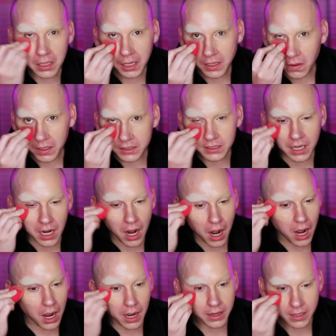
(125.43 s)
I know that's kind of
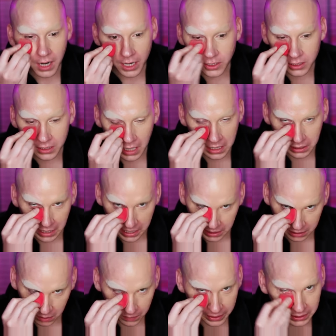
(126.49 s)
odd. I just, I
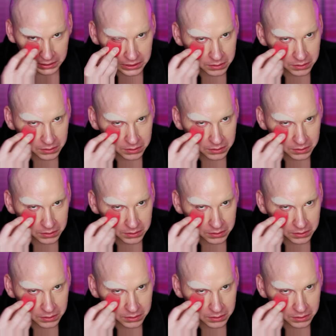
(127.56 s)
like the way it